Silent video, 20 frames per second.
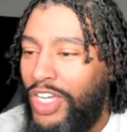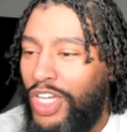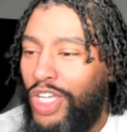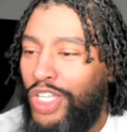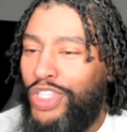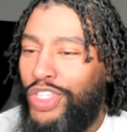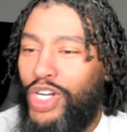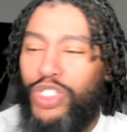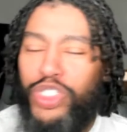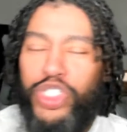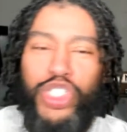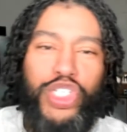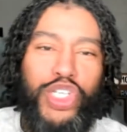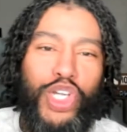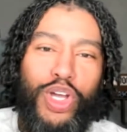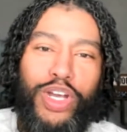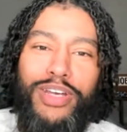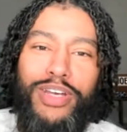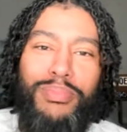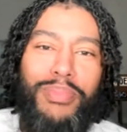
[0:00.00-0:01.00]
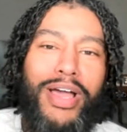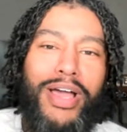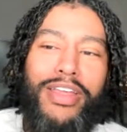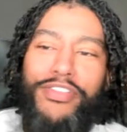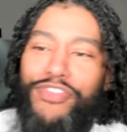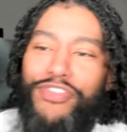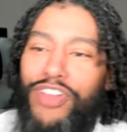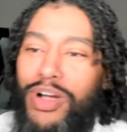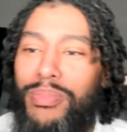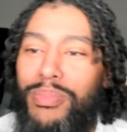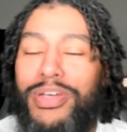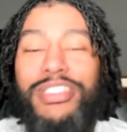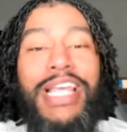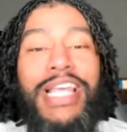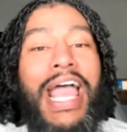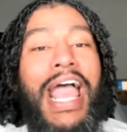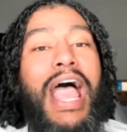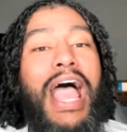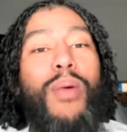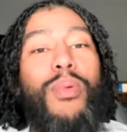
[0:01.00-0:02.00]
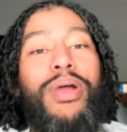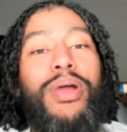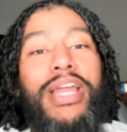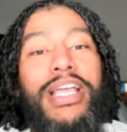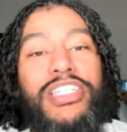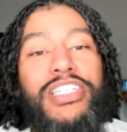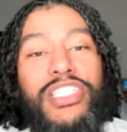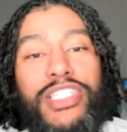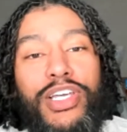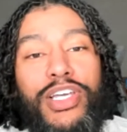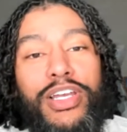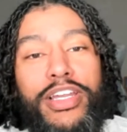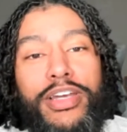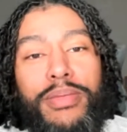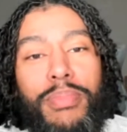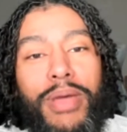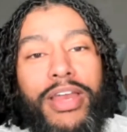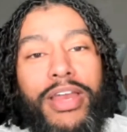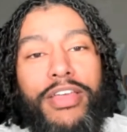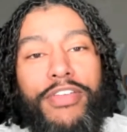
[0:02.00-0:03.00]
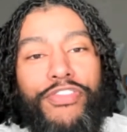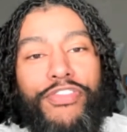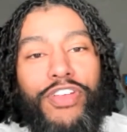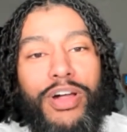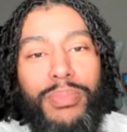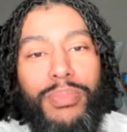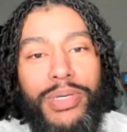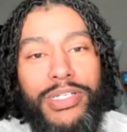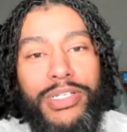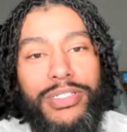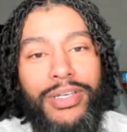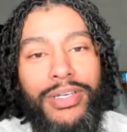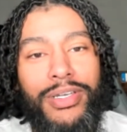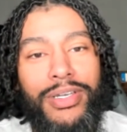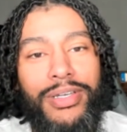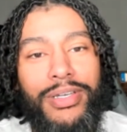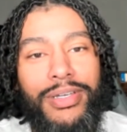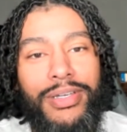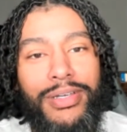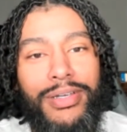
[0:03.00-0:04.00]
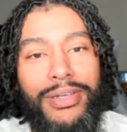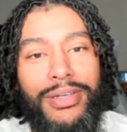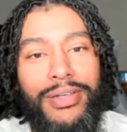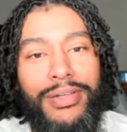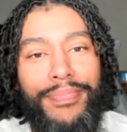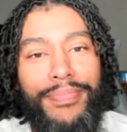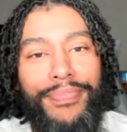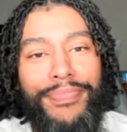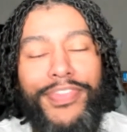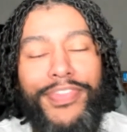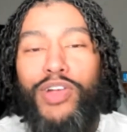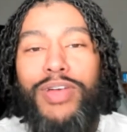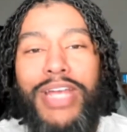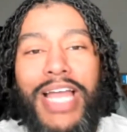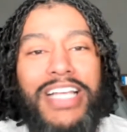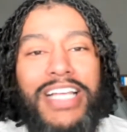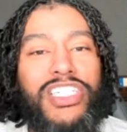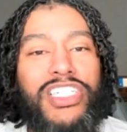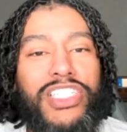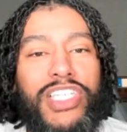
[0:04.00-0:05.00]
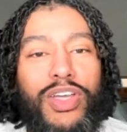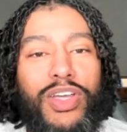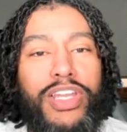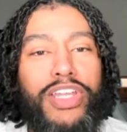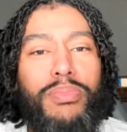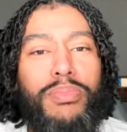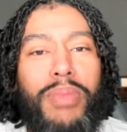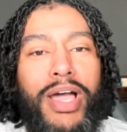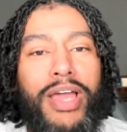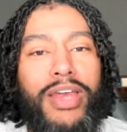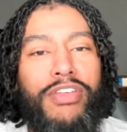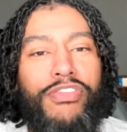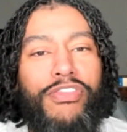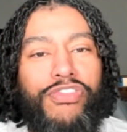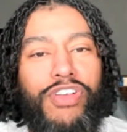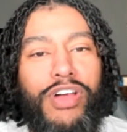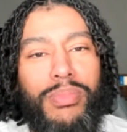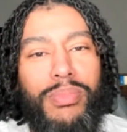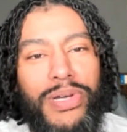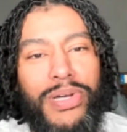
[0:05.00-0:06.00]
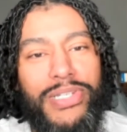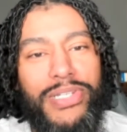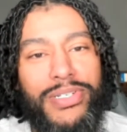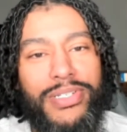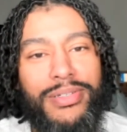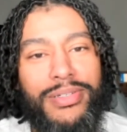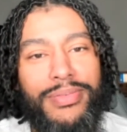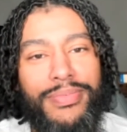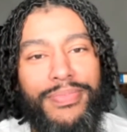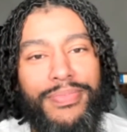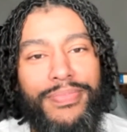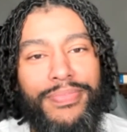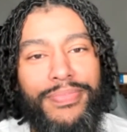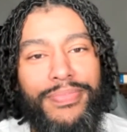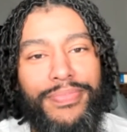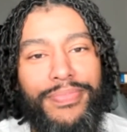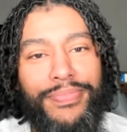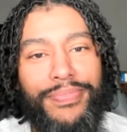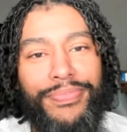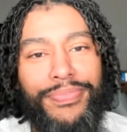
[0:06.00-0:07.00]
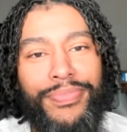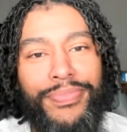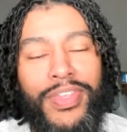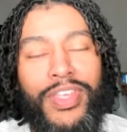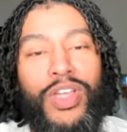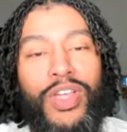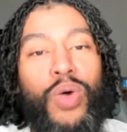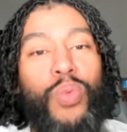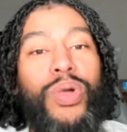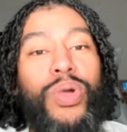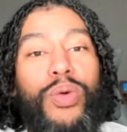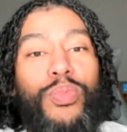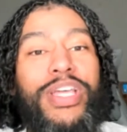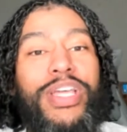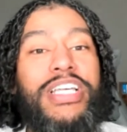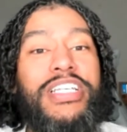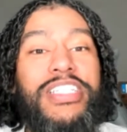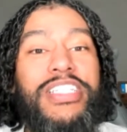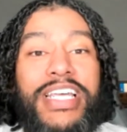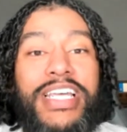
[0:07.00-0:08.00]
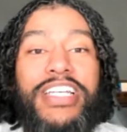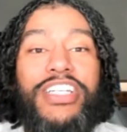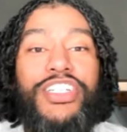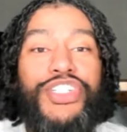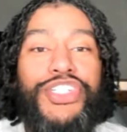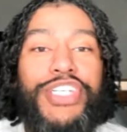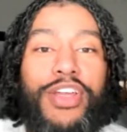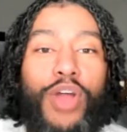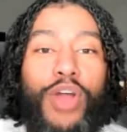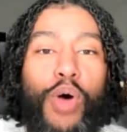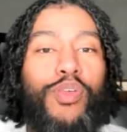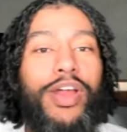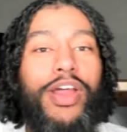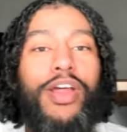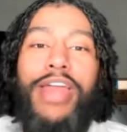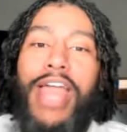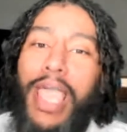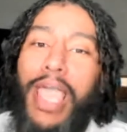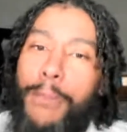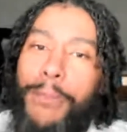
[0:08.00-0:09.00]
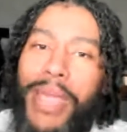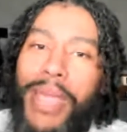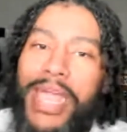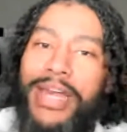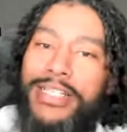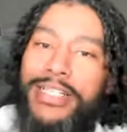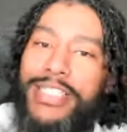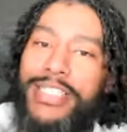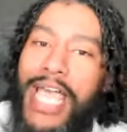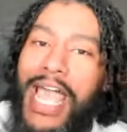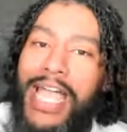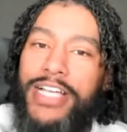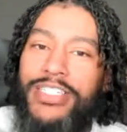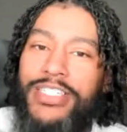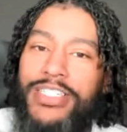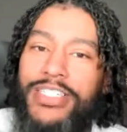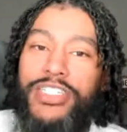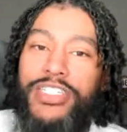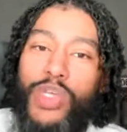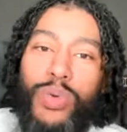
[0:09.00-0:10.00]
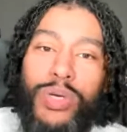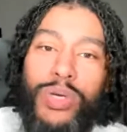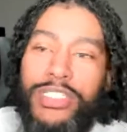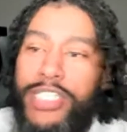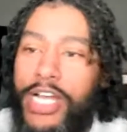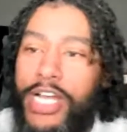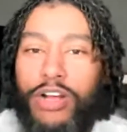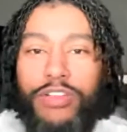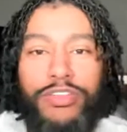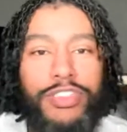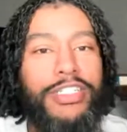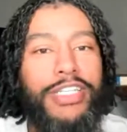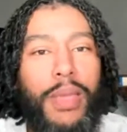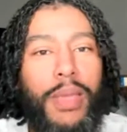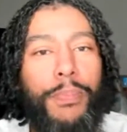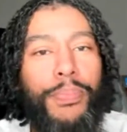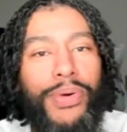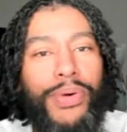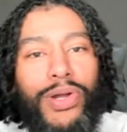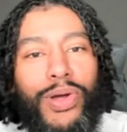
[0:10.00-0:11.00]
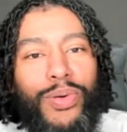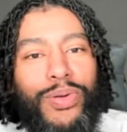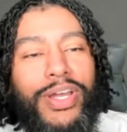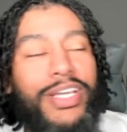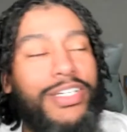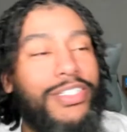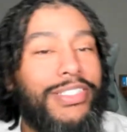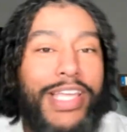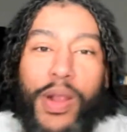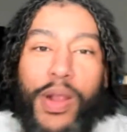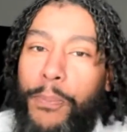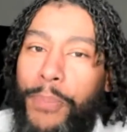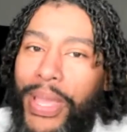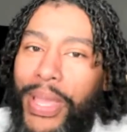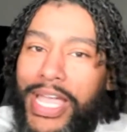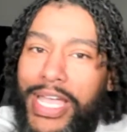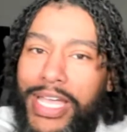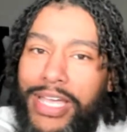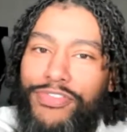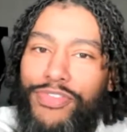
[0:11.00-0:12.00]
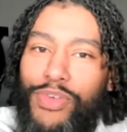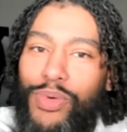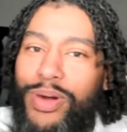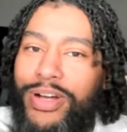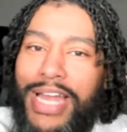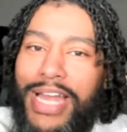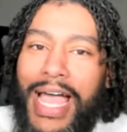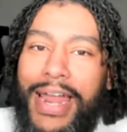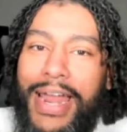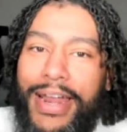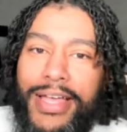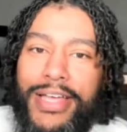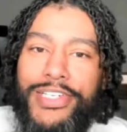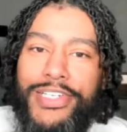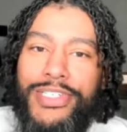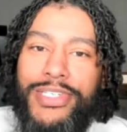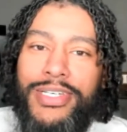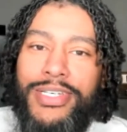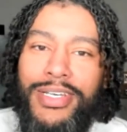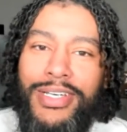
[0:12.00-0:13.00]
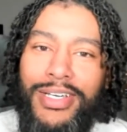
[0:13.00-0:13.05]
They're stealing money from us. How are they stealing money from us? They're not stealing money from us. When we send shit over there, they pay the taxes. So the tariffs that they put on us, they're paying for it, not us.